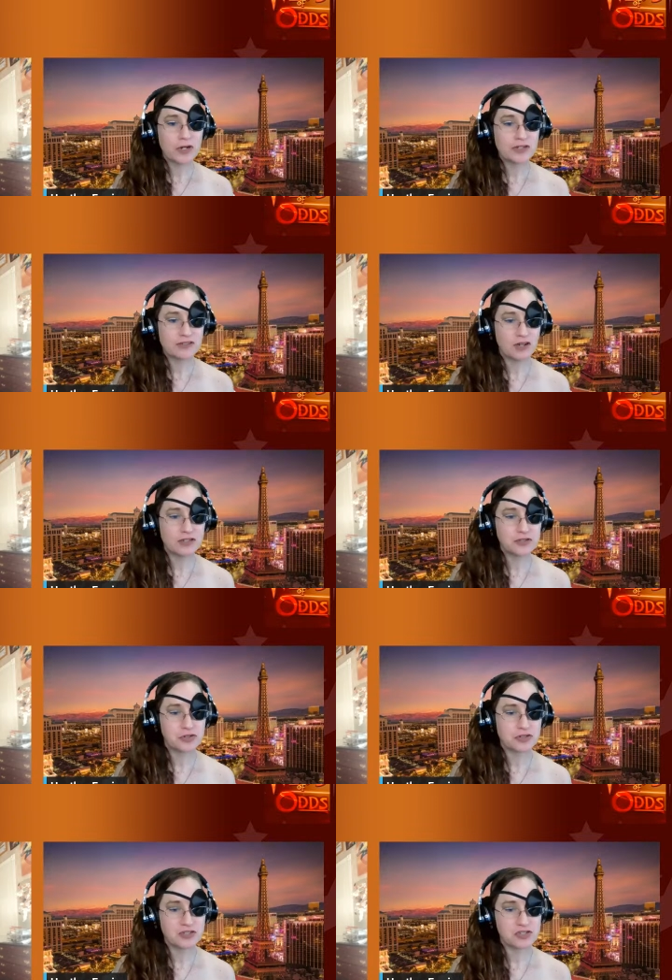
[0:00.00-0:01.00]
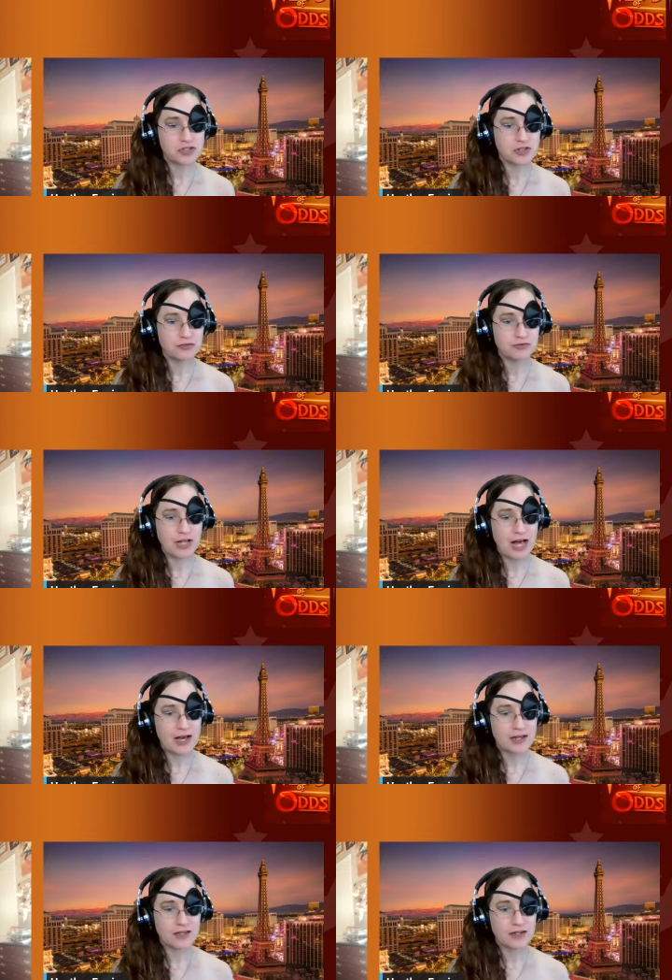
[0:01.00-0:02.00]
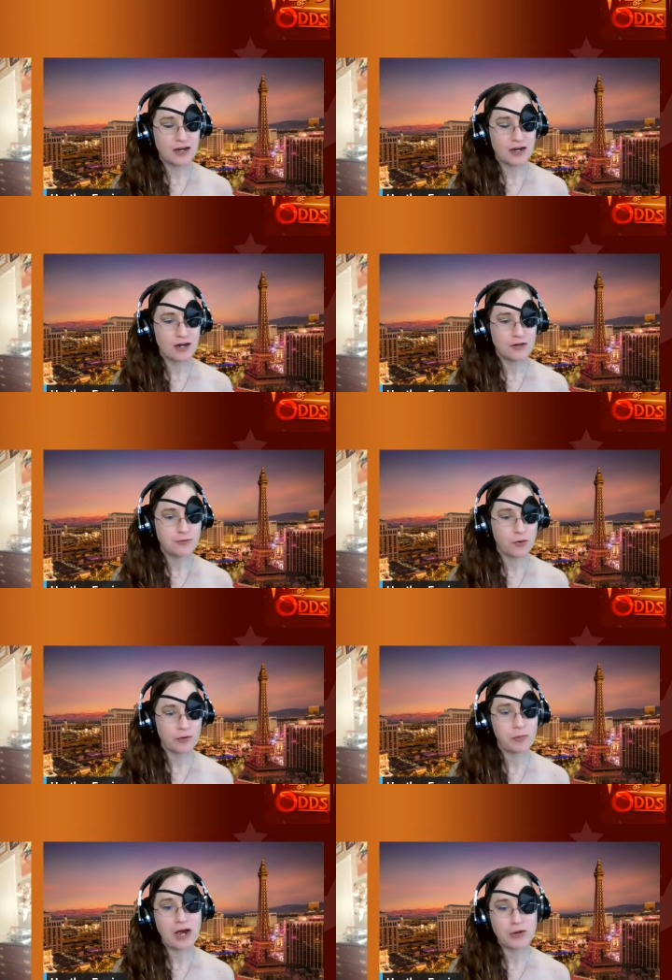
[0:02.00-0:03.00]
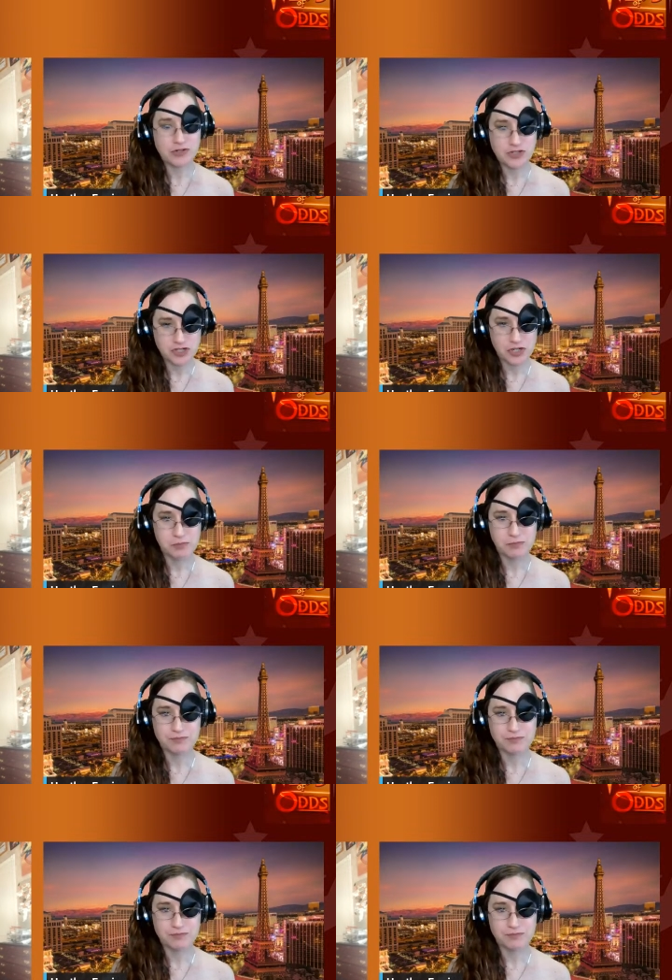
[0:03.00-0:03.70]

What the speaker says: is on a traditional flag for a pirate ship?